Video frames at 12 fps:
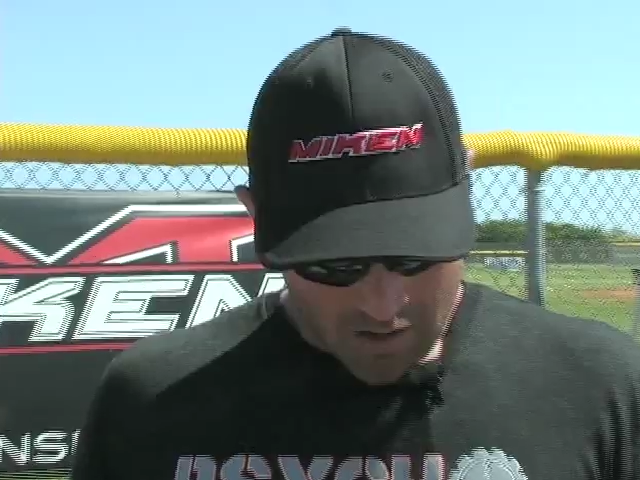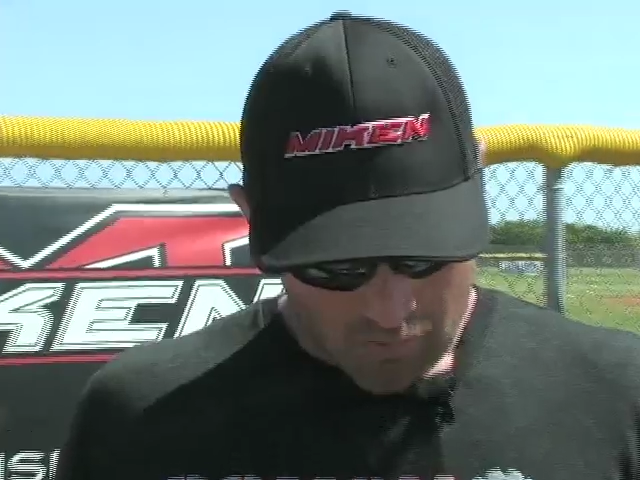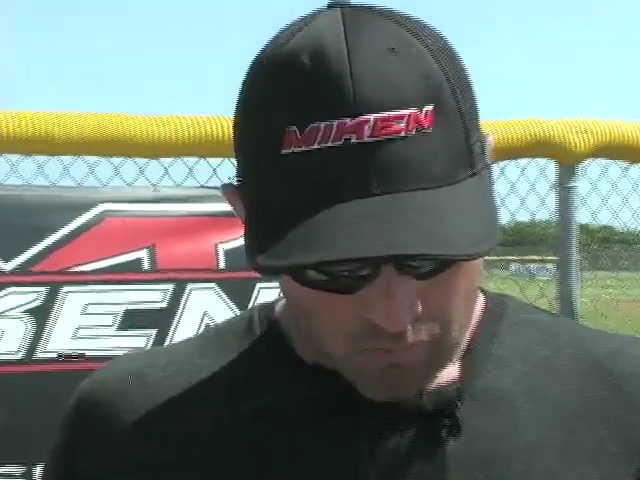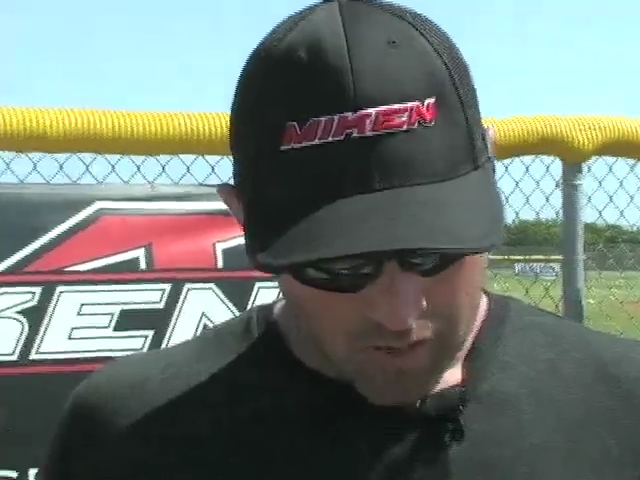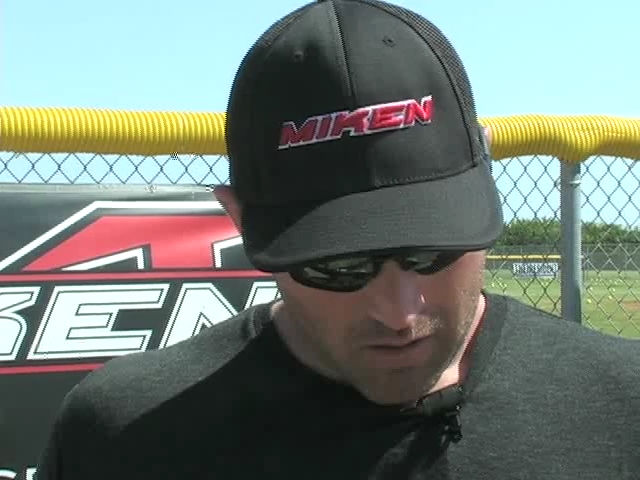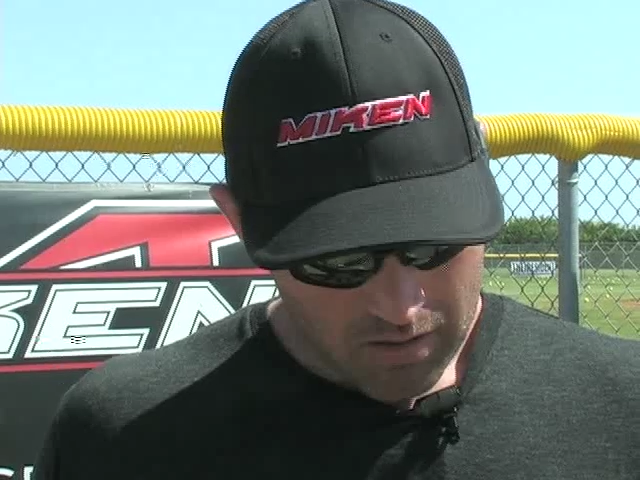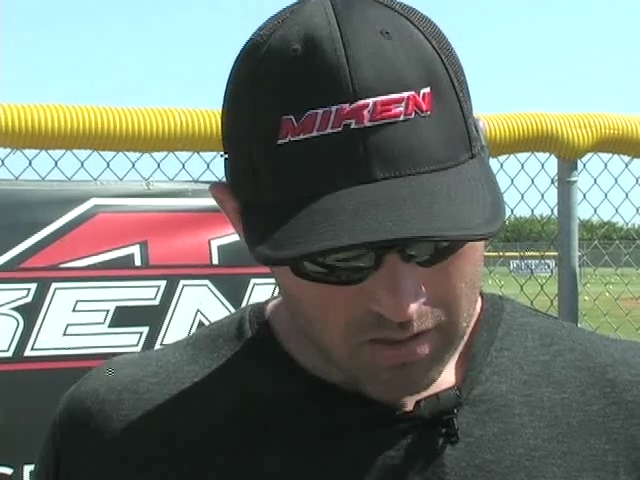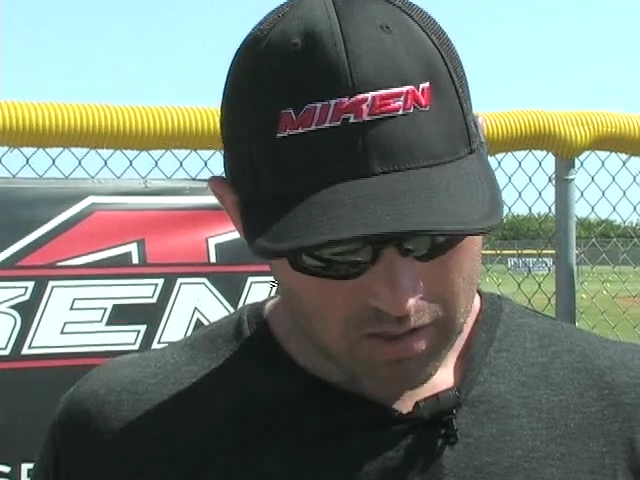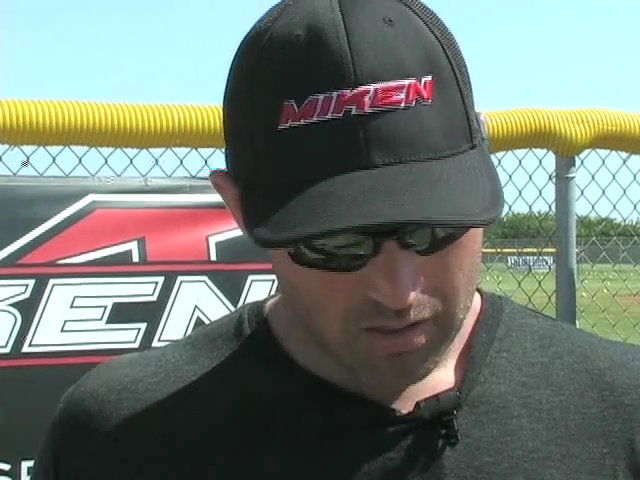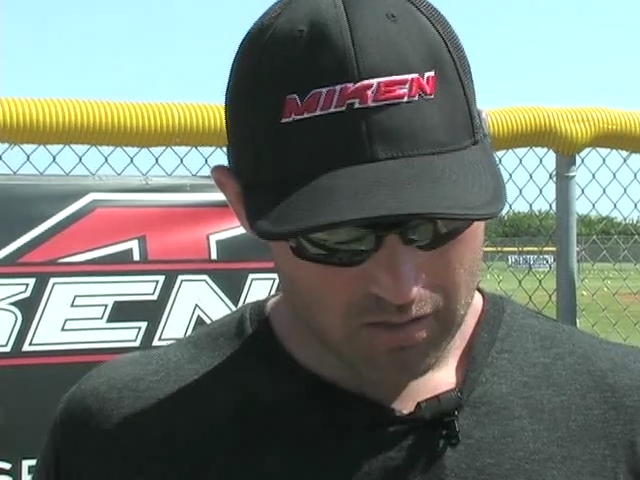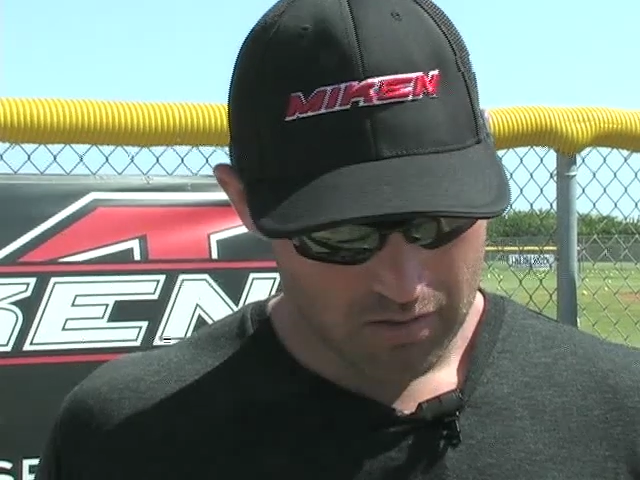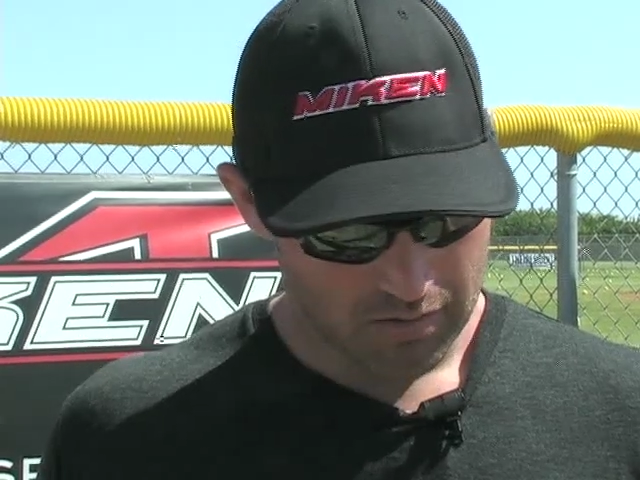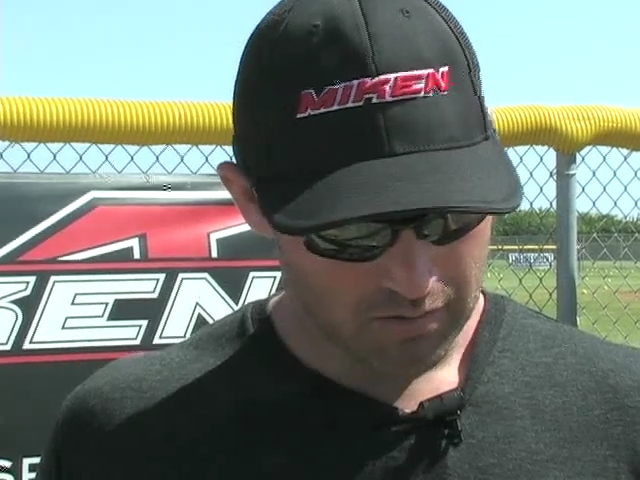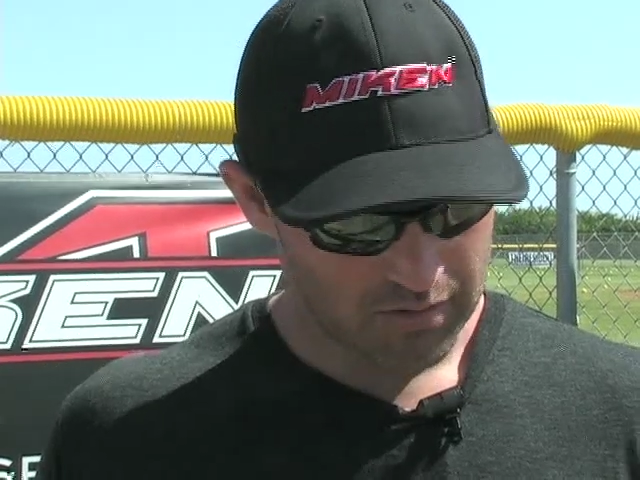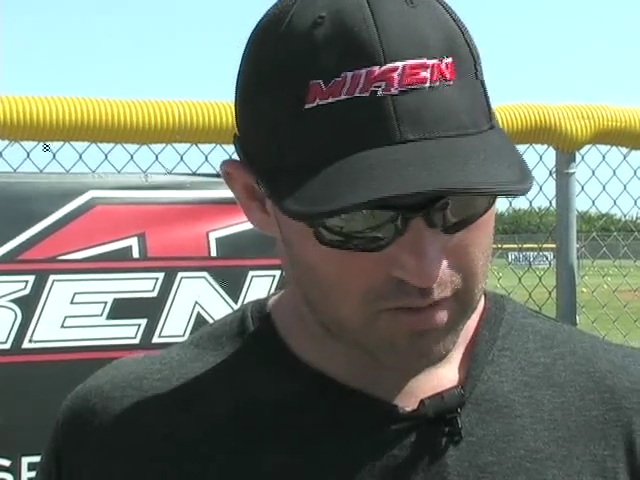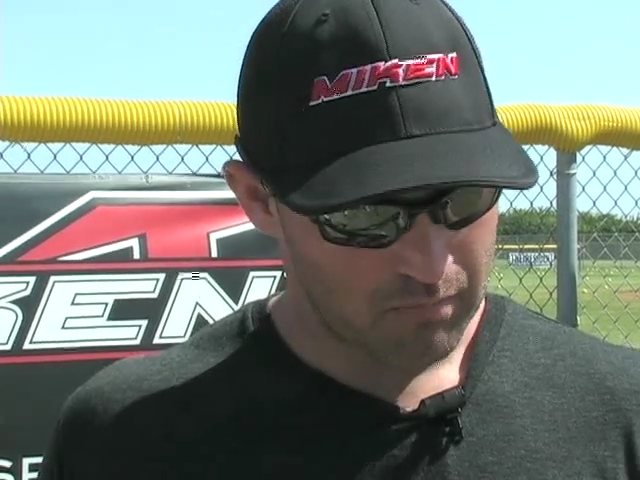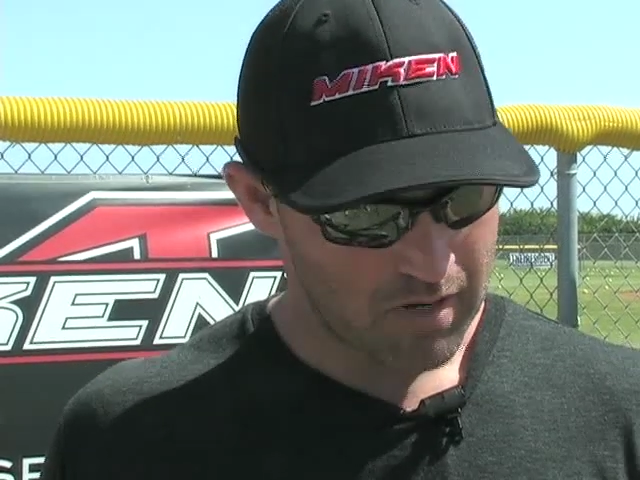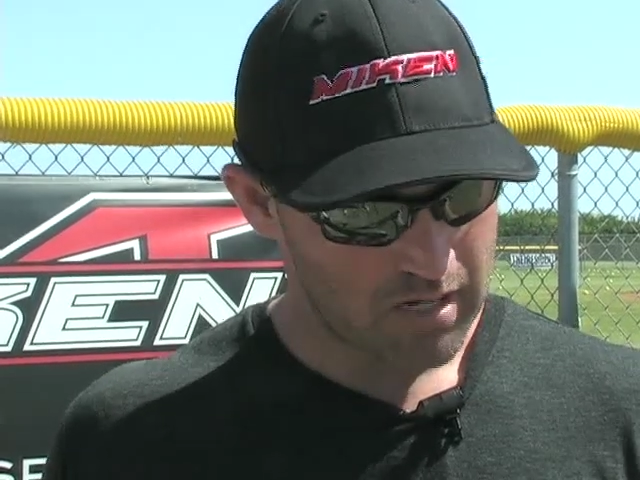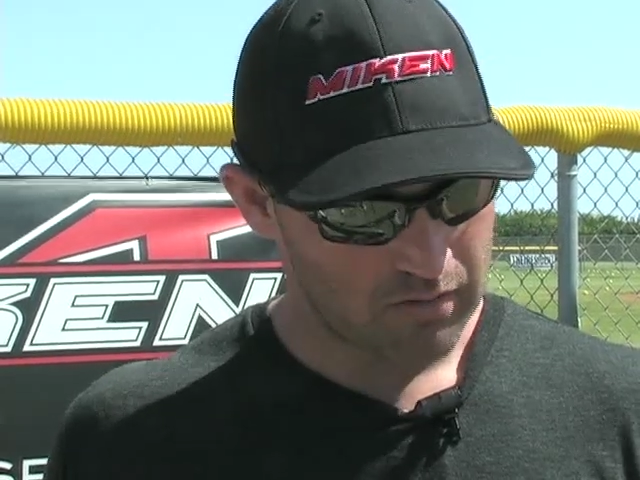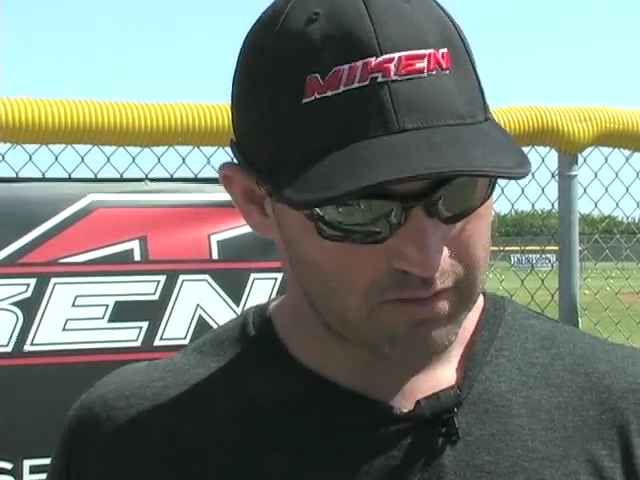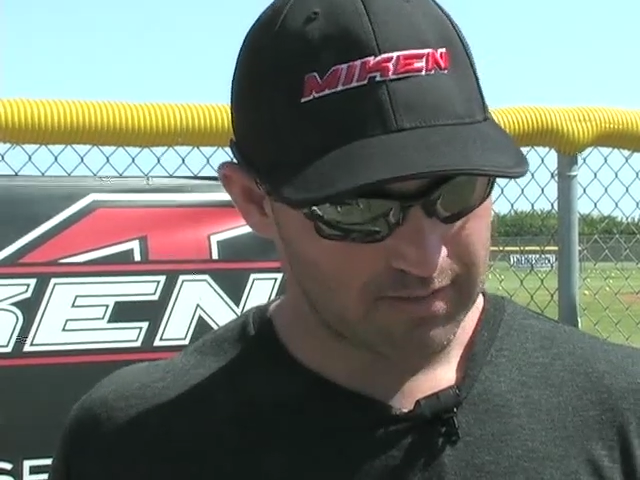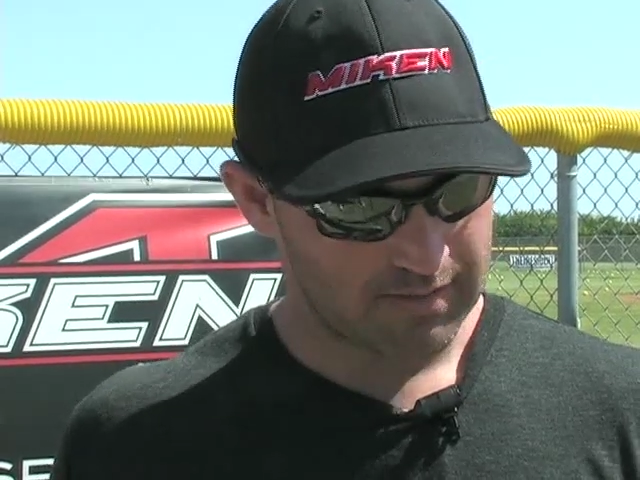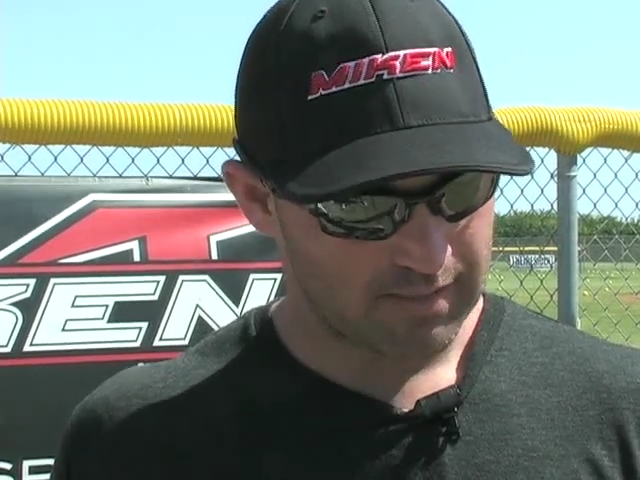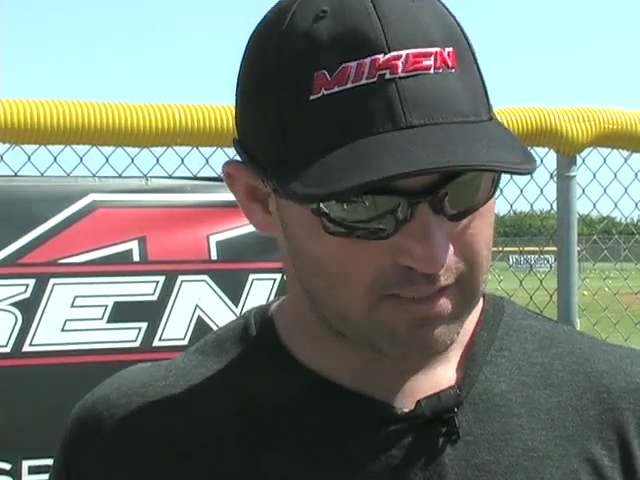Well, the model
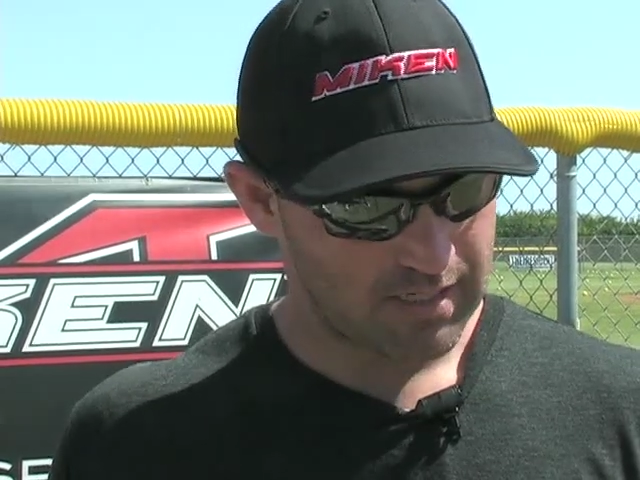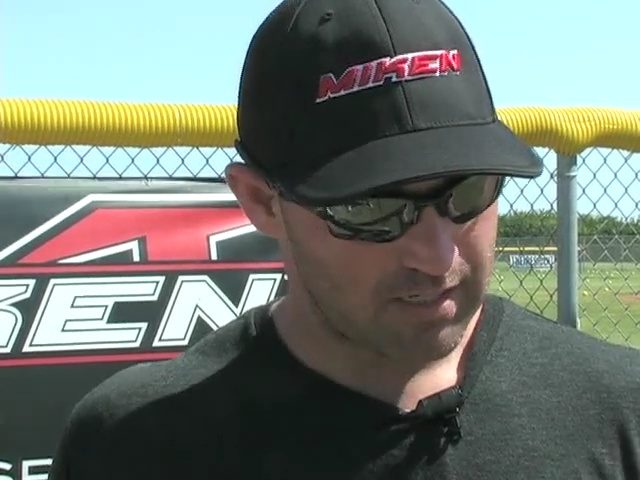is the,